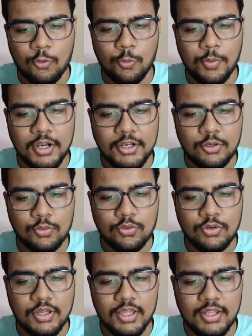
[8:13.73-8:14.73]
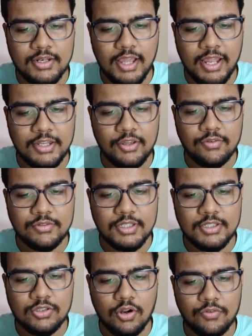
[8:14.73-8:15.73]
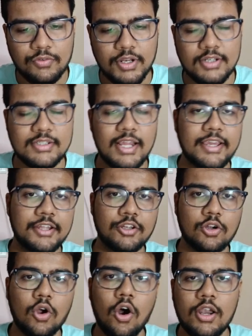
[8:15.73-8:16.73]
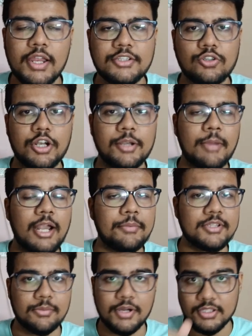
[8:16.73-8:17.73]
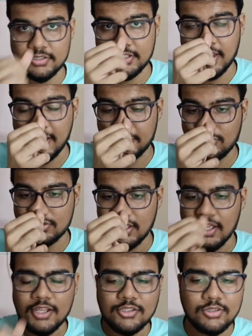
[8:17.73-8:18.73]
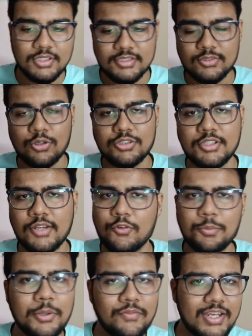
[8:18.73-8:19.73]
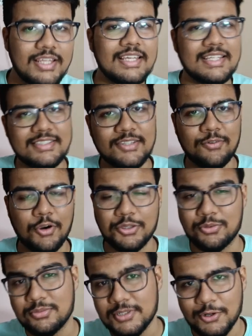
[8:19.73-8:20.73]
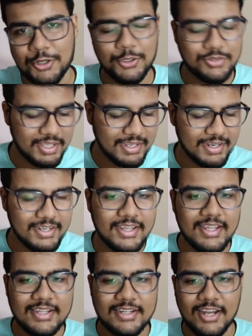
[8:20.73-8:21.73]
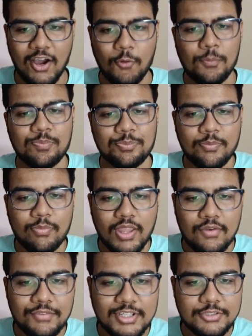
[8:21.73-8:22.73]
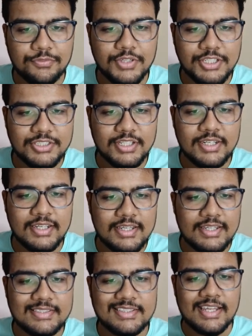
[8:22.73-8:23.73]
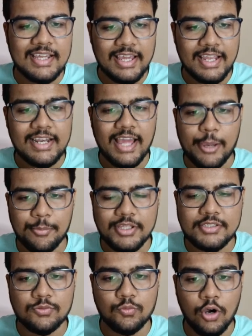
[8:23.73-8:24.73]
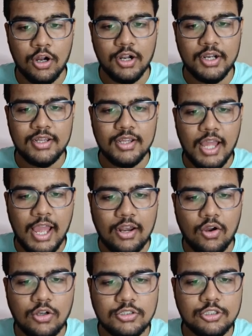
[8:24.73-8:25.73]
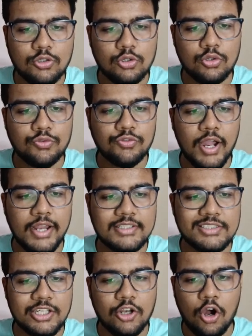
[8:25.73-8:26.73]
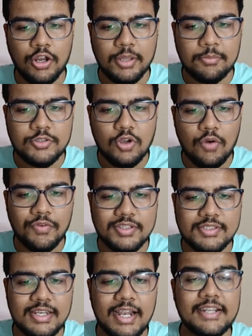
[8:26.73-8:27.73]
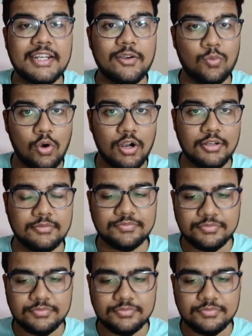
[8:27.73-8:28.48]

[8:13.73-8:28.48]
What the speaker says: Ubuntu in any of these softwares, like in your college, or it might be some other scenarios, so this question would be very easy for you, don't you think it? Now, which feature is in MS Word allows you to find synonyms of a selected word?